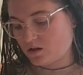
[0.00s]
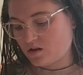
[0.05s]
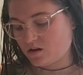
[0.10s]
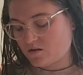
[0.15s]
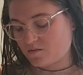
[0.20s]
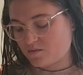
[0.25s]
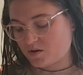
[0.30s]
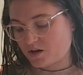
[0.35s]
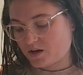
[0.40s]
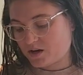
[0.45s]

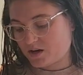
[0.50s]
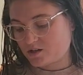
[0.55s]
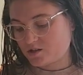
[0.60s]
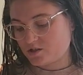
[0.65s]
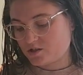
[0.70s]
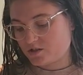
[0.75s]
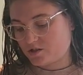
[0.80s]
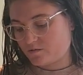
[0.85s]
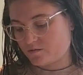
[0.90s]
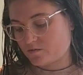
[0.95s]
I'm not
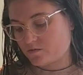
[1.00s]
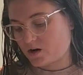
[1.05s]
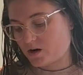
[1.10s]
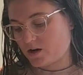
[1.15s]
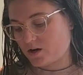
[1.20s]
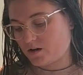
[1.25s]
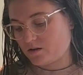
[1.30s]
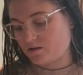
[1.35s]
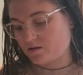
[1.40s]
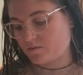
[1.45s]
actually
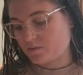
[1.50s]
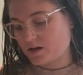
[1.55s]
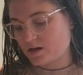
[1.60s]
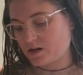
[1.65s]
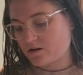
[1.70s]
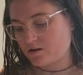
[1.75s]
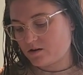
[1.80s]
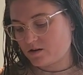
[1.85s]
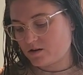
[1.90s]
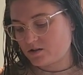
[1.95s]
writing the
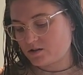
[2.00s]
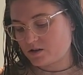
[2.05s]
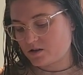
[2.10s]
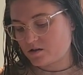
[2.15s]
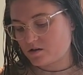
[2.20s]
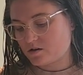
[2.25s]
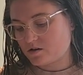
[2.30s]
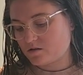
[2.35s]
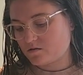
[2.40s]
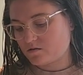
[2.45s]
pattern as I
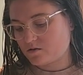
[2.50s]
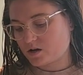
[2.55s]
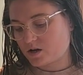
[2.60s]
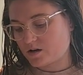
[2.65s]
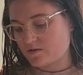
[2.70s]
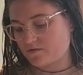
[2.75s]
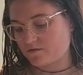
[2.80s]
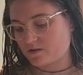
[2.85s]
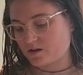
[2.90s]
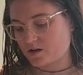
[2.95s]
go.
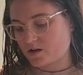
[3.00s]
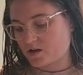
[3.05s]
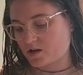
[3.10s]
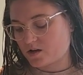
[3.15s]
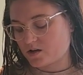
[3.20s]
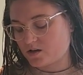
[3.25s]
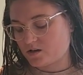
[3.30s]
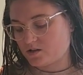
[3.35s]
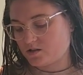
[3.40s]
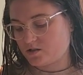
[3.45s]
I've
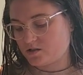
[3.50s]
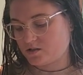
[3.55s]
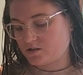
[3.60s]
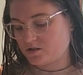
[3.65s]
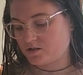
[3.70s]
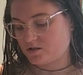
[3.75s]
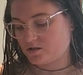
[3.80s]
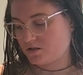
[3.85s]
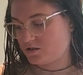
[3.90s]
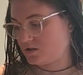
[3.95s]
got
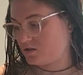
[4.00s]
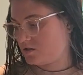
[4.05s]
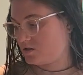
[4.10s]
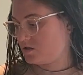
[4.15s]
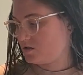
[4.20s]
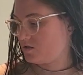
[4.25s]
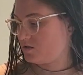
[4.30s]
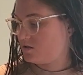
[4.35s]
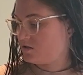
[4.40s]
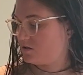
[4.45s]

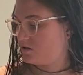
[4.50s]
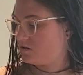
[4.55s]
a